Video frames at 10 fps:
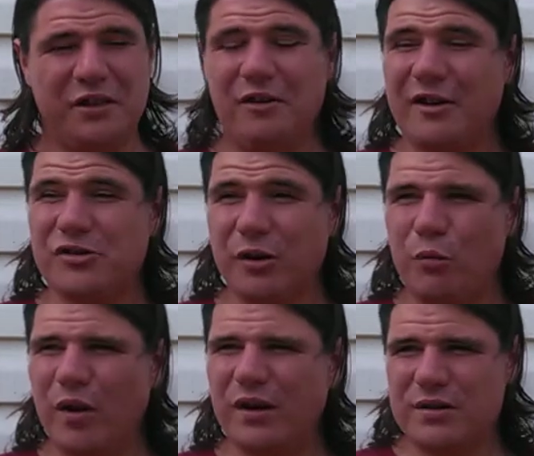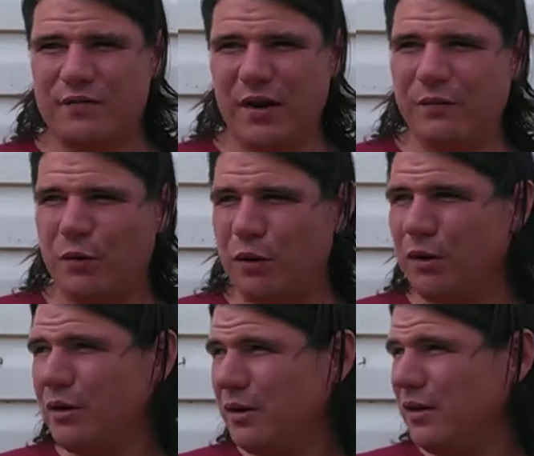that they're actually willing to fight for
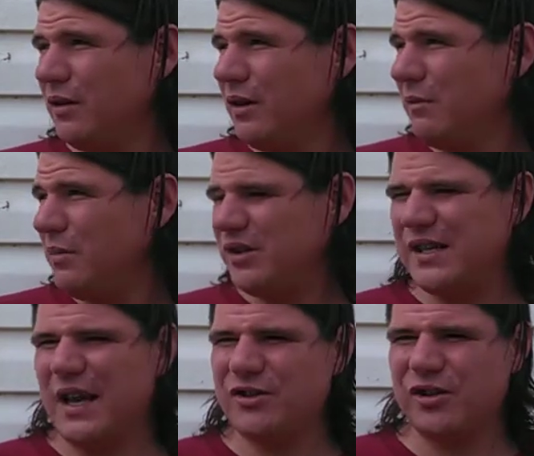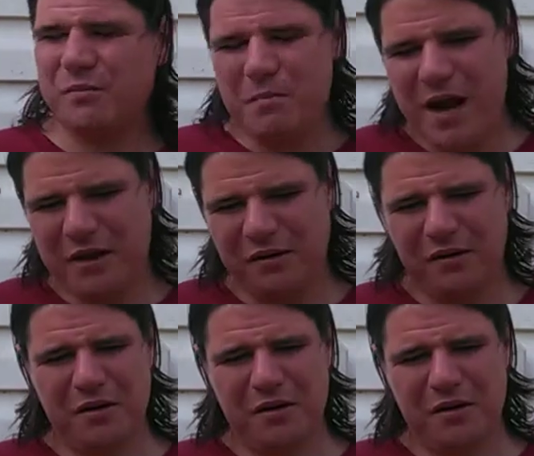because they actually matter.